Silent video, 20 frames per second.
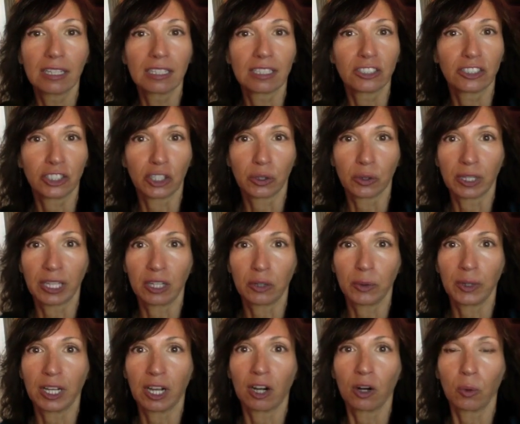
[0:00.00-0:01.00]
So here
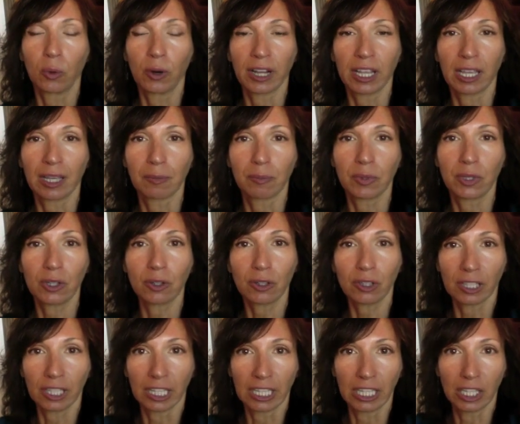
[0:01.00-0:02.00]
we are working
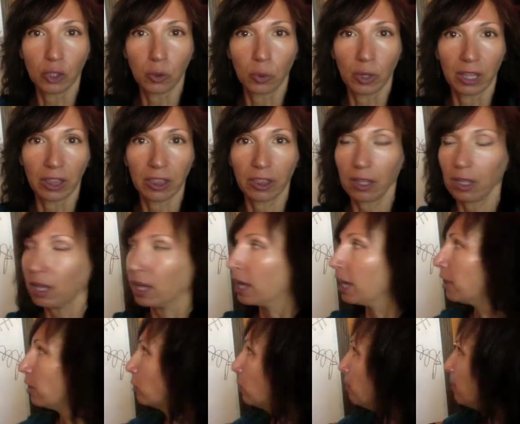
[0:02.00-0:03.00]
purely with
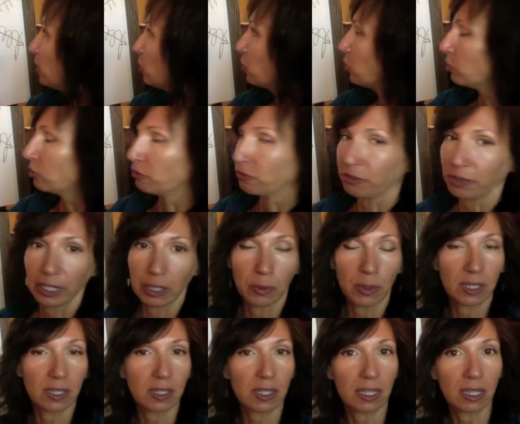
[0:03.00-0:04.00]
higher dimensional
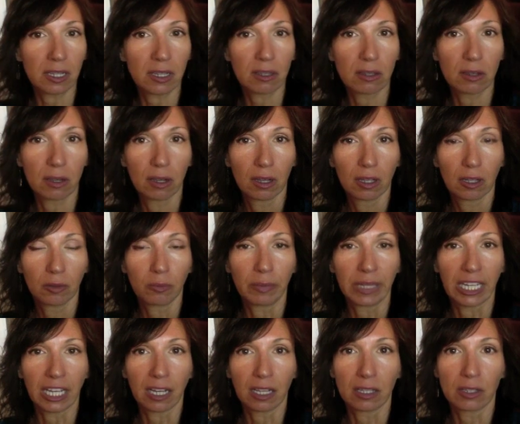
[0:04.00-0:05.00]
frequencies,
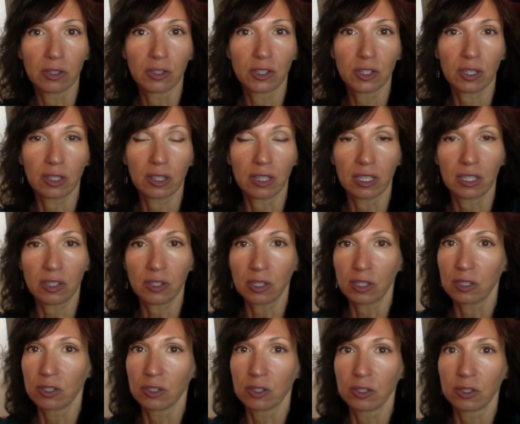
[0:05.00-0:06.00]
because this
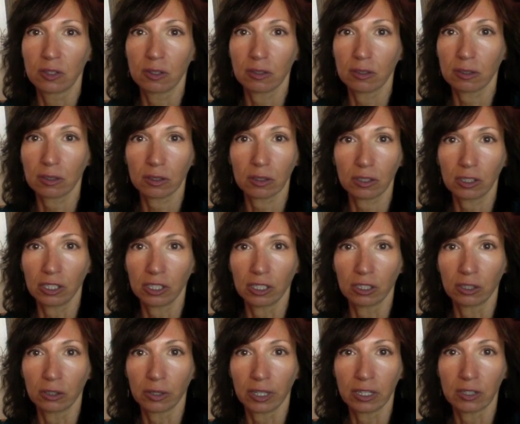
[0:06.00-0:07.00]
is, you
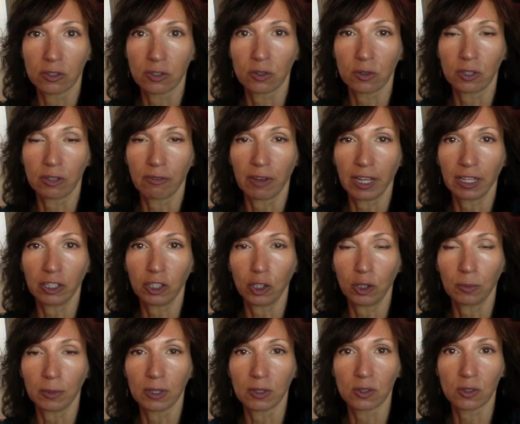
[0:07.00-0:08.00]
know, as divine
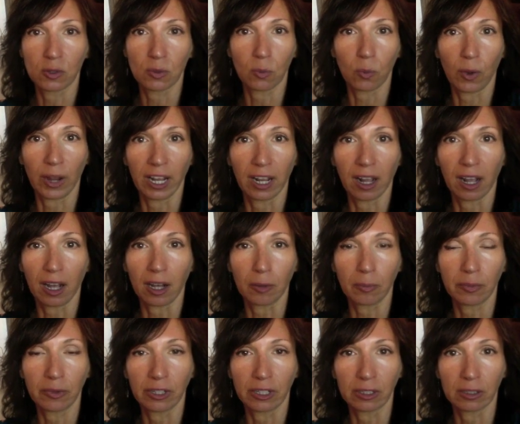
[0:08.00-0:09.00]
humans wake
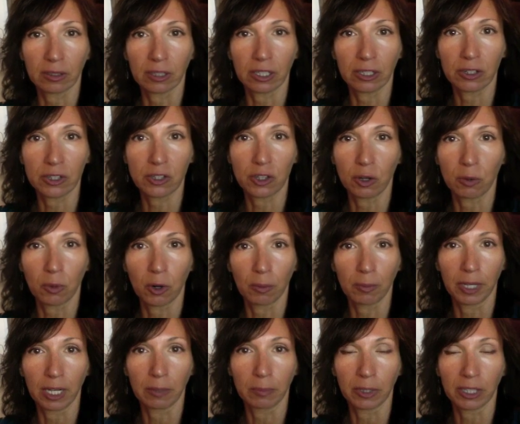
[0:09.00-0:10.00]
up, there there is no more
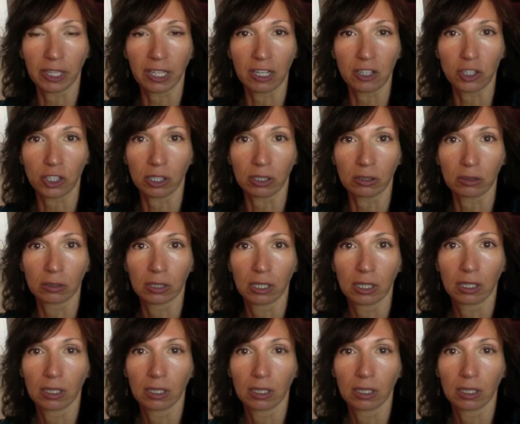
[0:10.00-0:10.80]
manipulation.